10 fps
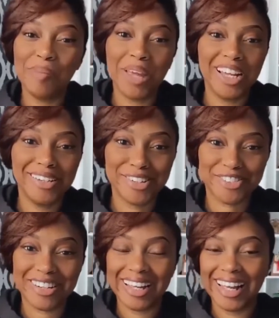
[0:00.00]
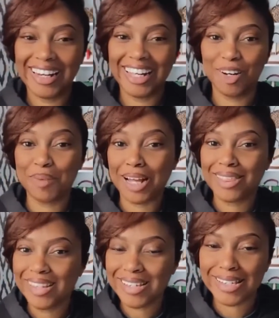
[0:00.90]
I'm Adrienne, and
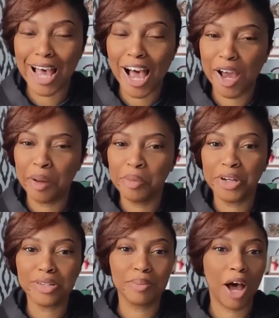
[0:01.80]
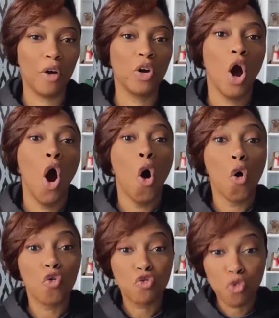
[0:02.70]
about this time, there's about
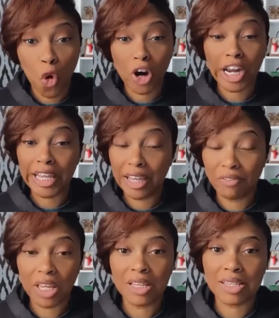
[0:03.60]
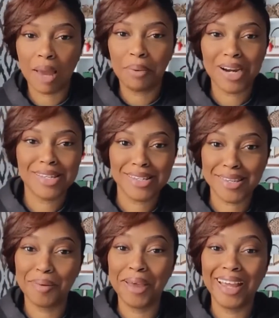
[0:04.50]
four givings I
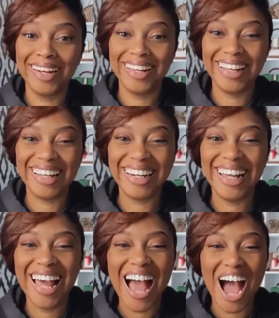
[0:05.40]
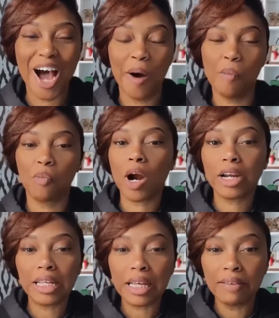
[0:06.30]
participate in um,
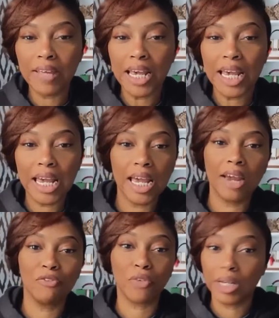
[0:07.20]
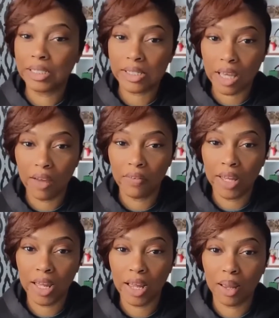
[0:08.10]
work giving, friends
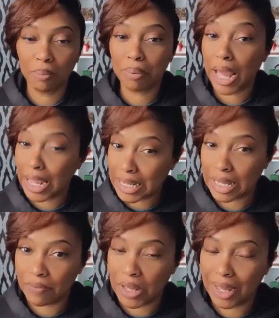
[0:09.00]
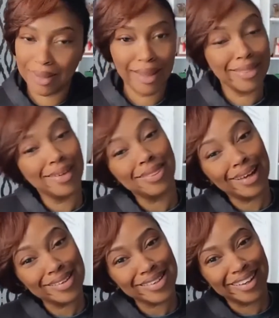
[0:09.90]
giving, bae giving, and then
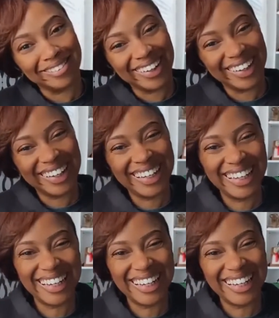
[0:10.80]
Thanksgiving.